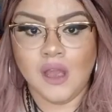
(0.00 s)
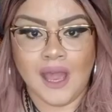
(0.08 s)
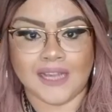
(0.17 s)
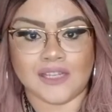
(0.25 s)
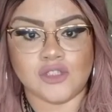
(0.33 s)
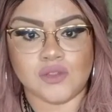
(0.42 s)

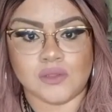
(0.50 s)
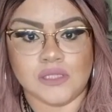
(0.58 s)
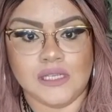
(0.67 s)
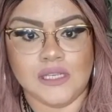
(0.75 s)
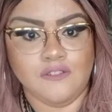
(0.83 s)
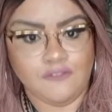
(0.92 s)

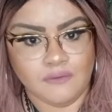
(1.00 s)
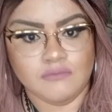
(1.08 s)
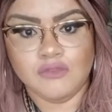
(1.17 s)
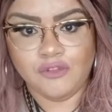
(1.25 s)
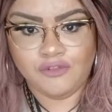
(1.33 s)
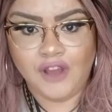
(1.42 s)
actually
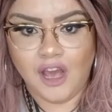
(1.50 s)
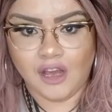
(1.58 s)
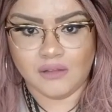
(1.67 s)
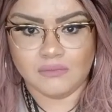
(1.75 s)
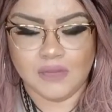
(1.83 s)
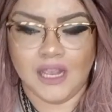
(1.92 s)

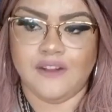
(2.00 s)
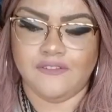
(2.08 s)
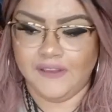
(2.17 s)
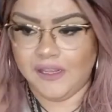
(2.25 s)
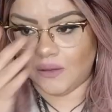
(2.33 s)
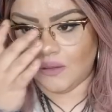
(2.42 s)
fall and
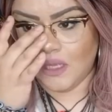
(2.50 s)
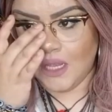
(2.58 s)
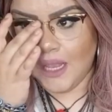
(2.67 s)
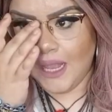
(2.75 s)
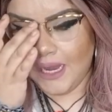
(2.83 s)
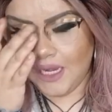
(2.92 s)
fail
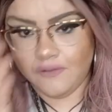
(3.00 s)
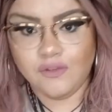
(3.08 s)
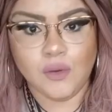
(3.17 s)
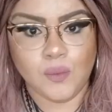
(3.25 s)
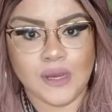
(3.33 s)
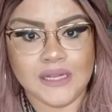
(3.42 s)
and if
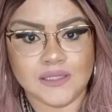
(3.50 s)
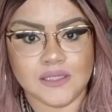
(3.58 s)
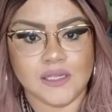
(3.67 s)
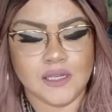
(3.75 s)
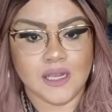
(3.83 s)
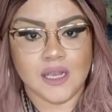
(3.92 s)
you want